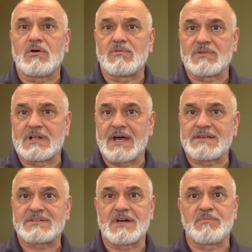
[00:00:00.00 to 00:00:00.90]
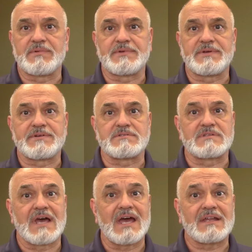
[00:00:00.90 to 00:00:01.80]
over the last couple of years,
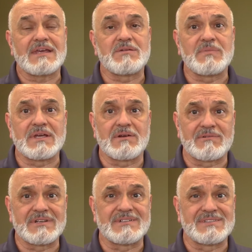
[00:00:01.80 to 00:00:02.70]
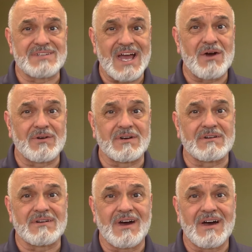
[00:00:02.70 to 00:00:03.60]
that can be a real
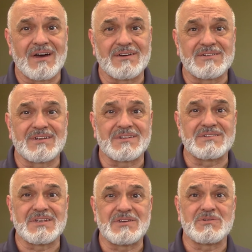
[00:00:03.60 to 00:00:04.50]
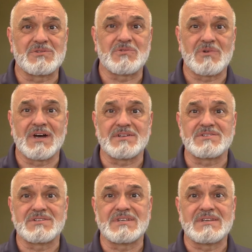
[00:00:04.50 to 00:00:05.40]
downer uh, to continue to
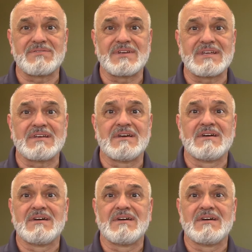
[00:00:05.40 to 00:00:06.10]
watch TV,